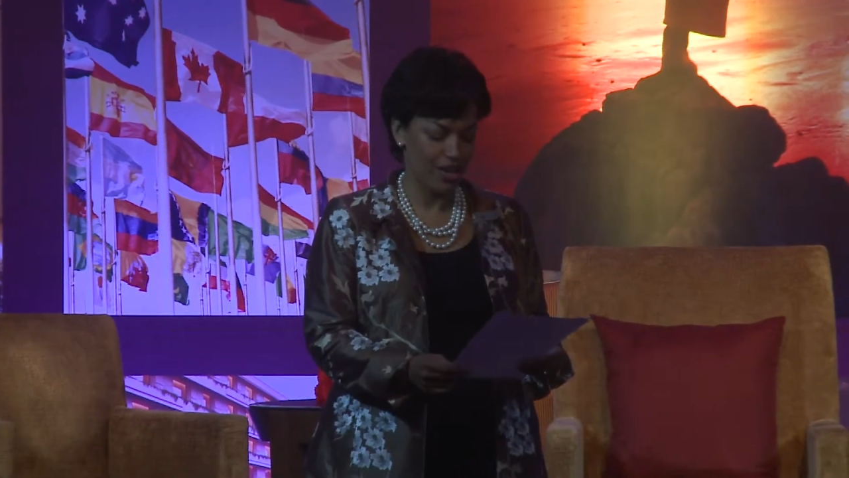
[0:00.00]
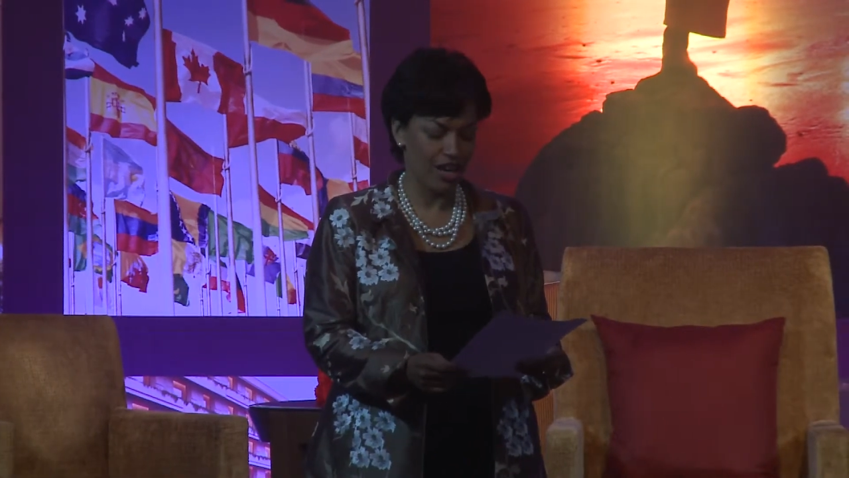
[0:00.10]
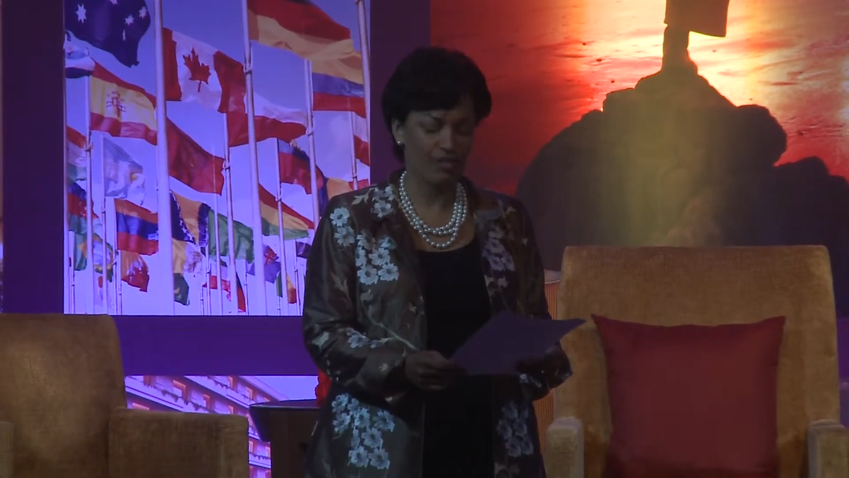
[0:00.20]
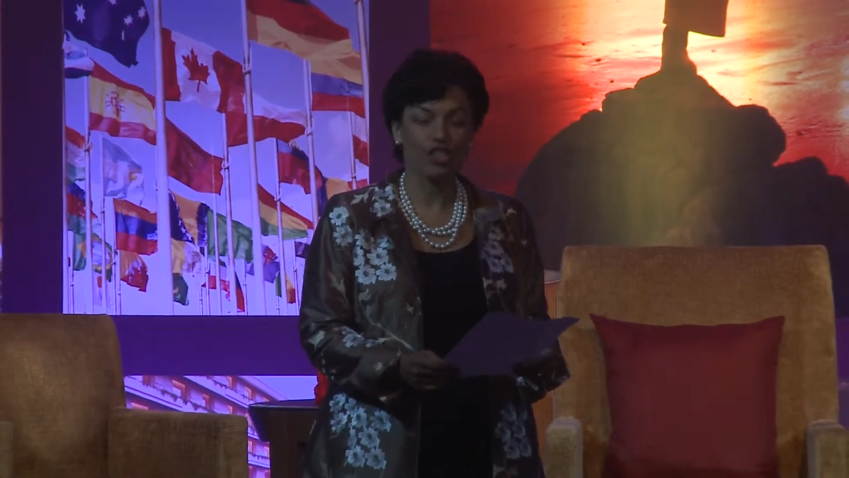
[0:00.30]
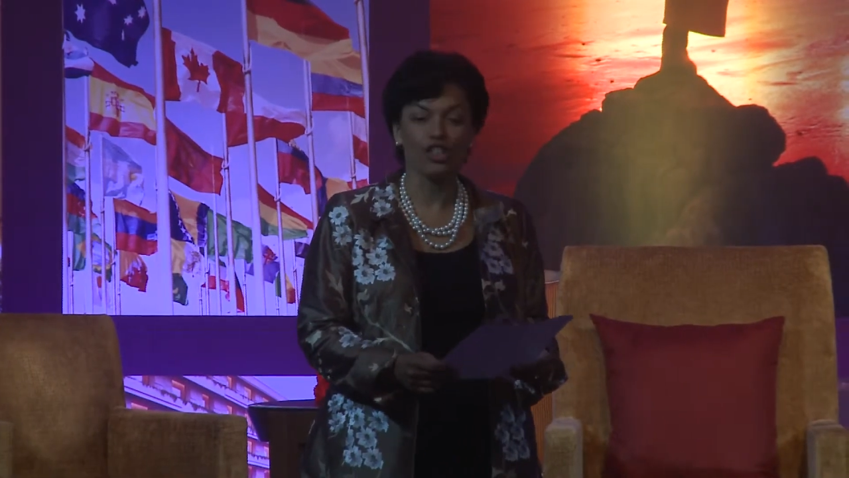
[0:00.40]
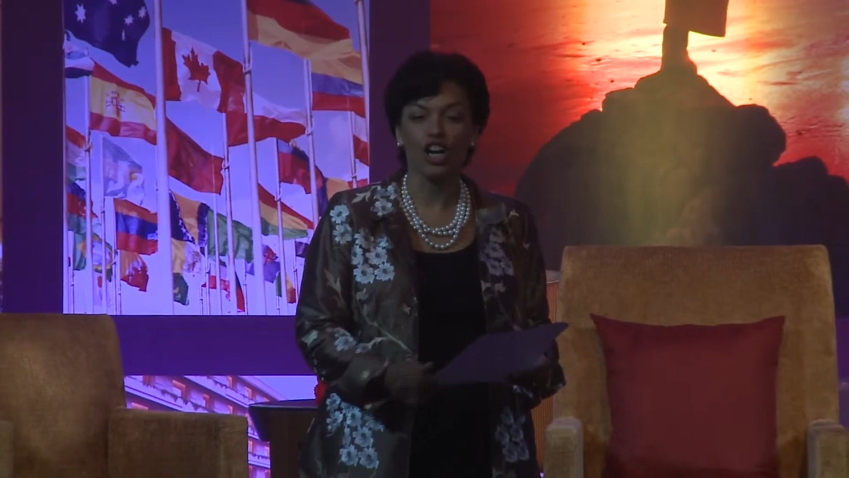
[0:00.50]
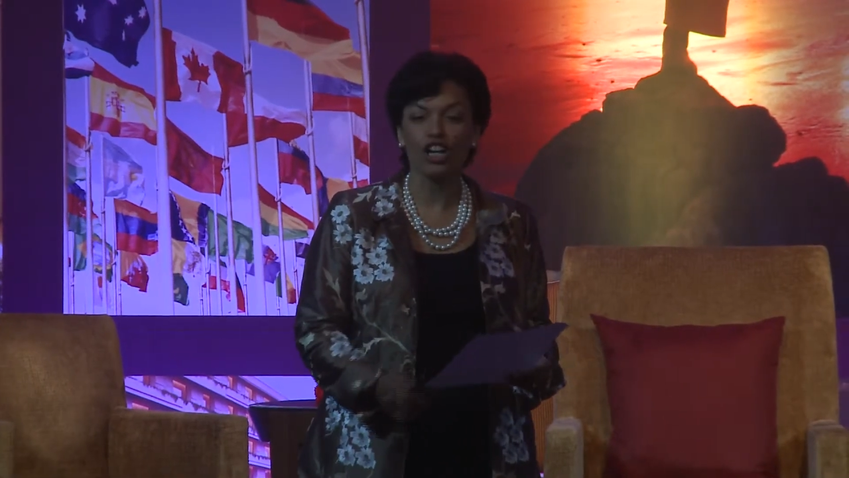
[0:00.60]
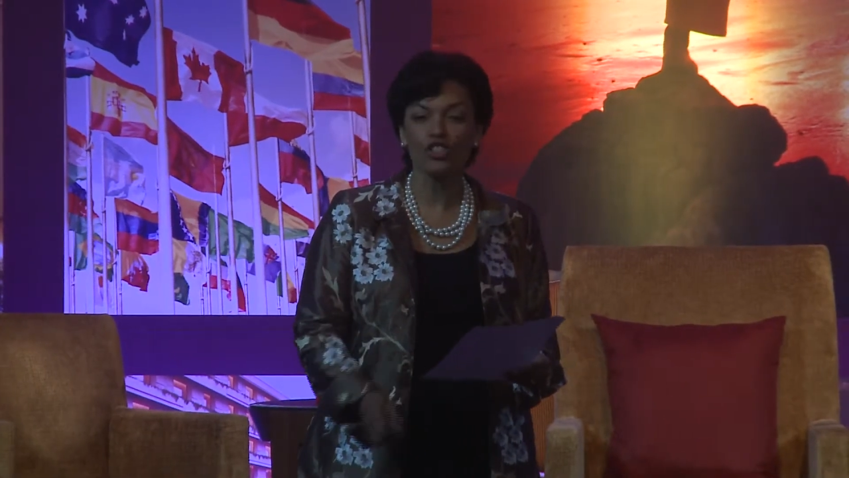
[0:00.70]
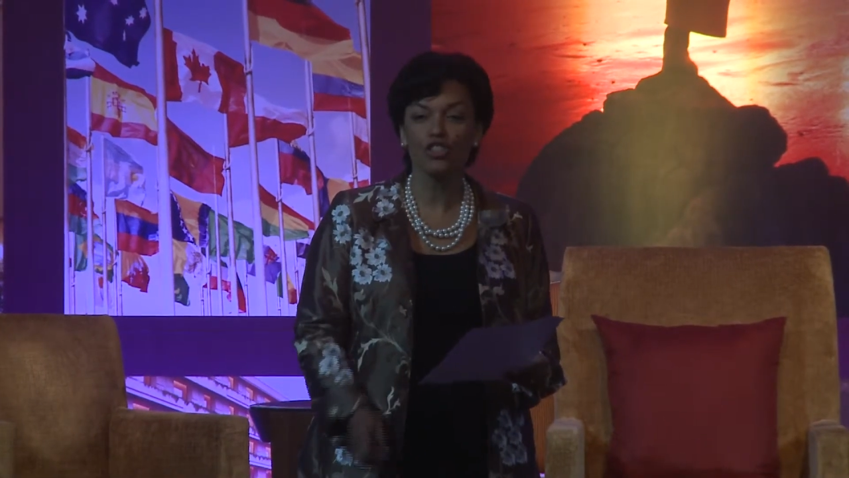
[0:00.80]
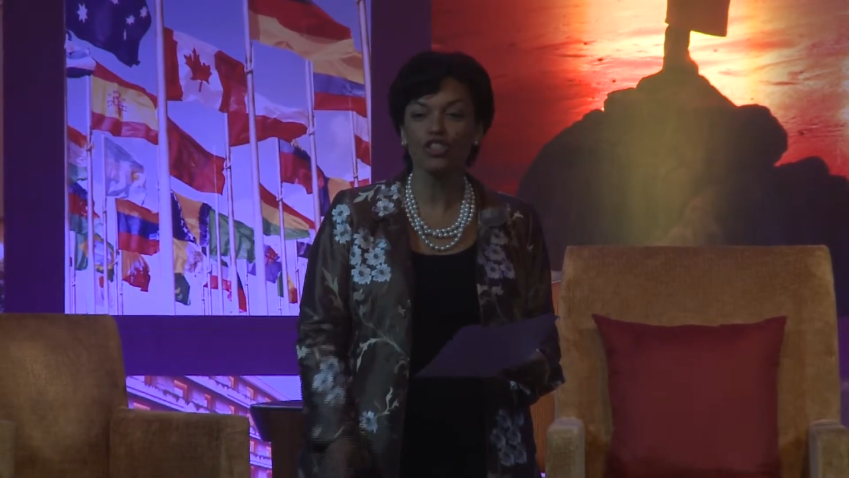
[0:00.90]
of the
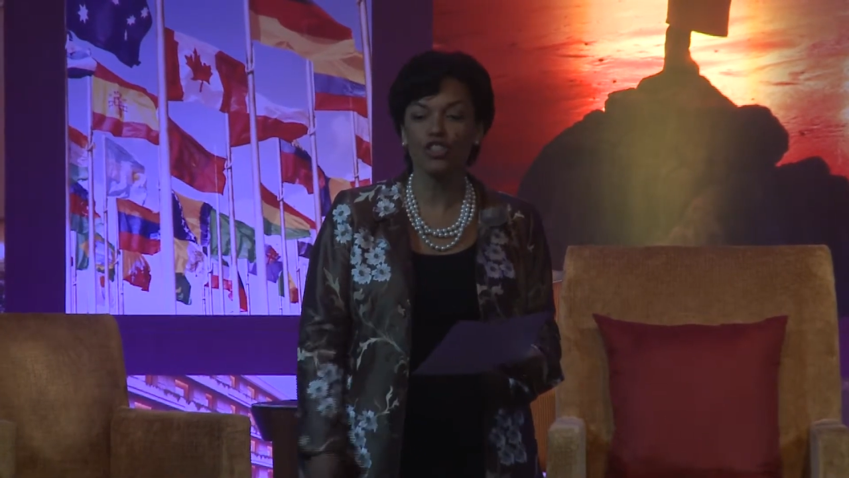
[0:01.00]
largest